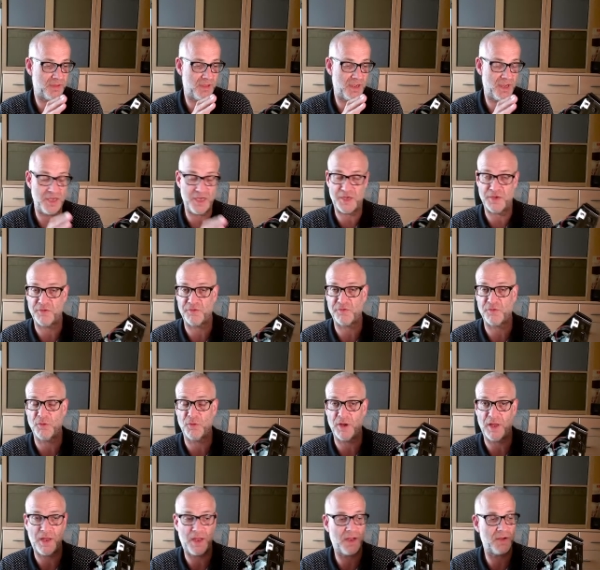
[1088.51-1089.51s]
You can
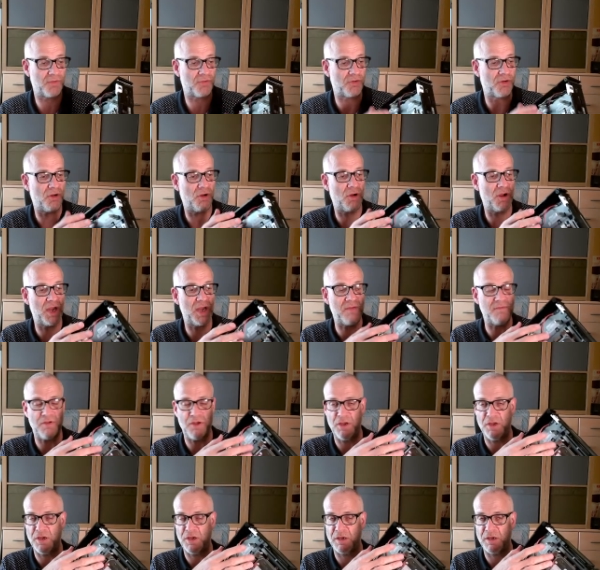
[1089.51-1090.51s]
install a hard drive,
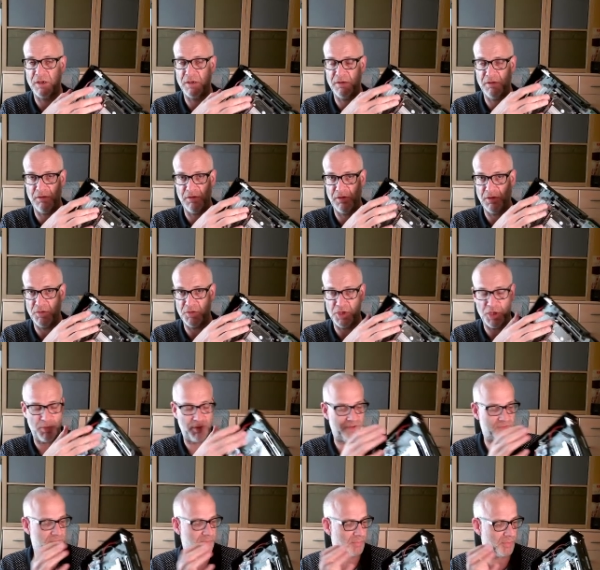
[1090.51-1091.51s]
you can do
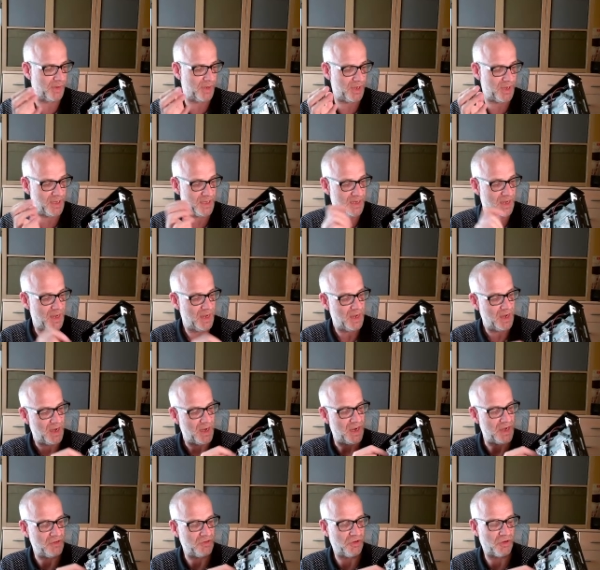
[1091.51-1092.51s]
USB,
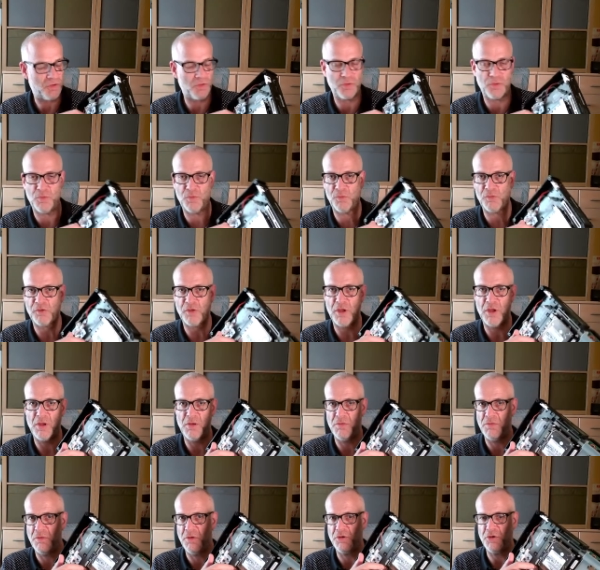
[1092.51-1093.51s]
and you can
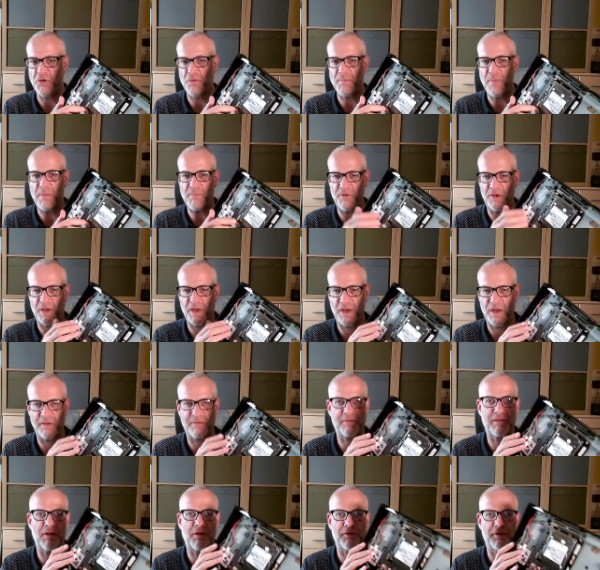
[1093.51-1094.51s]
also do memory card
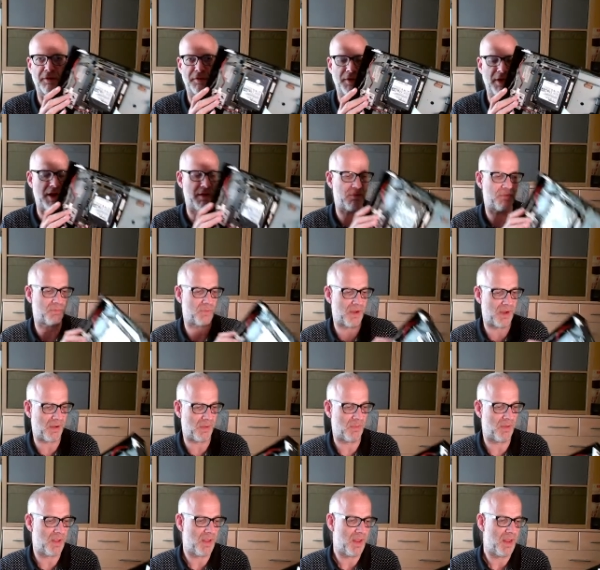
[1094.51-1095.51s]
slot on there as
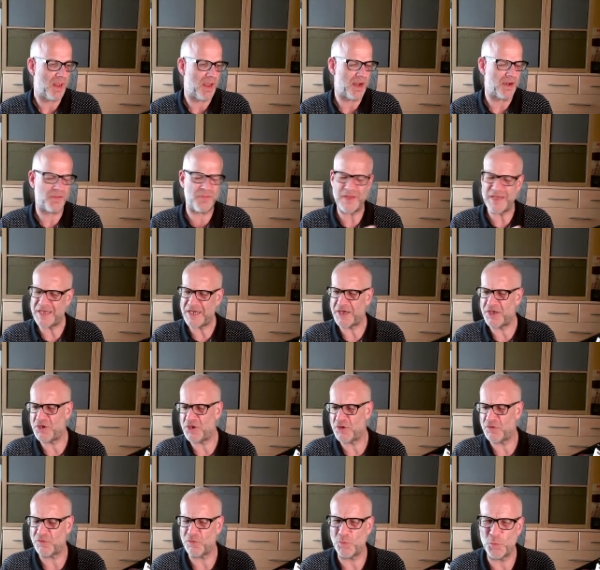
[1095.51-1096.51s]
well. And I think you can
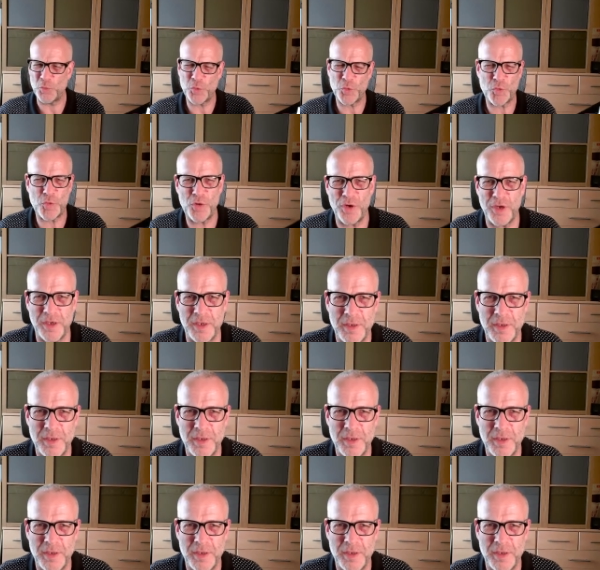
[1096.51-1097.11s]
use all three,